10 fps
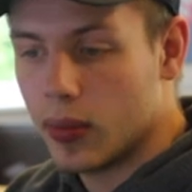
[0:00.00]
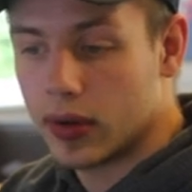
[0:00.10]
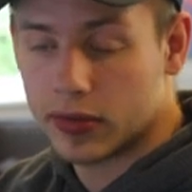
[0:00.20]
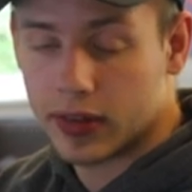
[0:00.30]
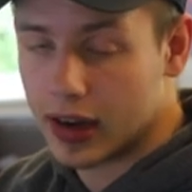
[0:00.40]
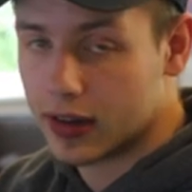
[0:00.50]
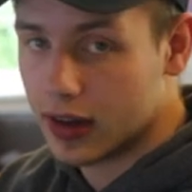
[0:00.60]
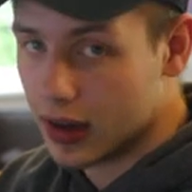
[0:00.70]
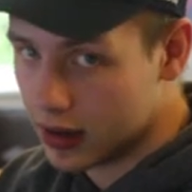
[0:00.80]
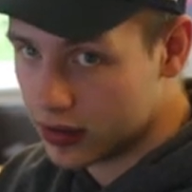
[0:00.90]
when in fact
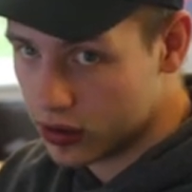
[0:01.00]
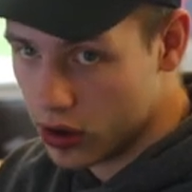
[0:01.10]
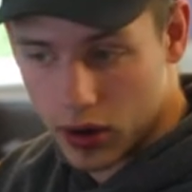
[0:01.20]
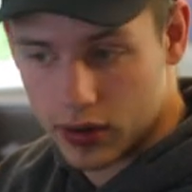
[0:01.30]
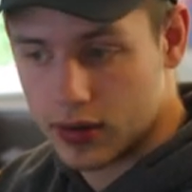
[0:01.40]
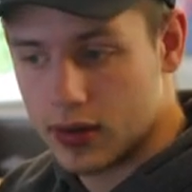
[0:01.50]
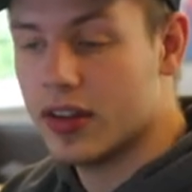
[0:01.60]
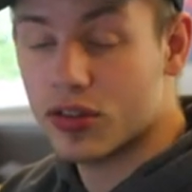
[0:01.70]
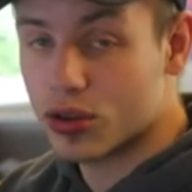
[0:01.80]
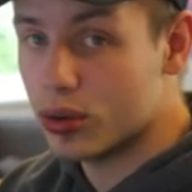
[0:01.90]
it is not.
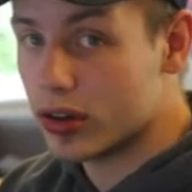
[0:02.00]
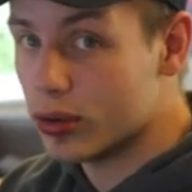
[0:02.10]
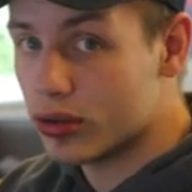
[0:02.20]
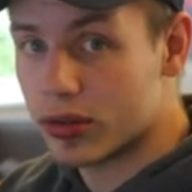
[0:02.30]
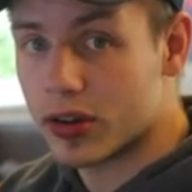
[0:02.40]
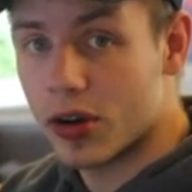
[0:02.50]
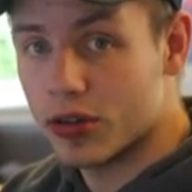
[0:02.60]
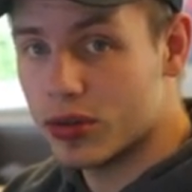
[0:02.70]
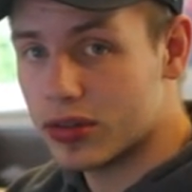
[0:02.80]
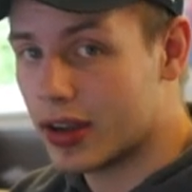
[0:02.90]
This is called illusory
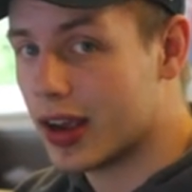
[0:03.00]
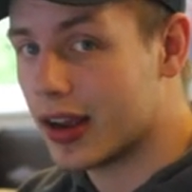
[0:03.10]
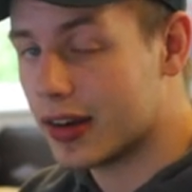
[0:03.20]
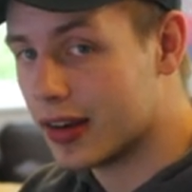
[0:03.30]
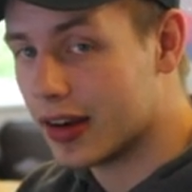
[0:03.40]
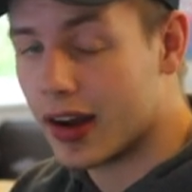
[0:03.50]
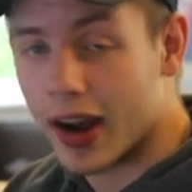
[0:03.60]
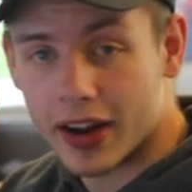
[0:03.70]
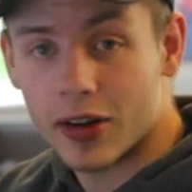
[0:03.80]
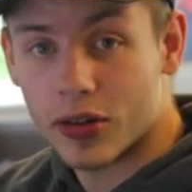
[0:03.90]
contours and uh,
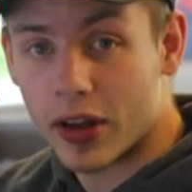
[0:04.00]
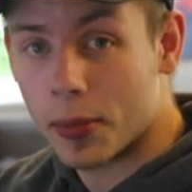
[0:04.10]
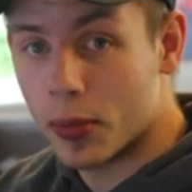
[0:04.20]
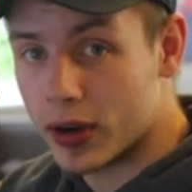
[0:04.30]
I had looked that up on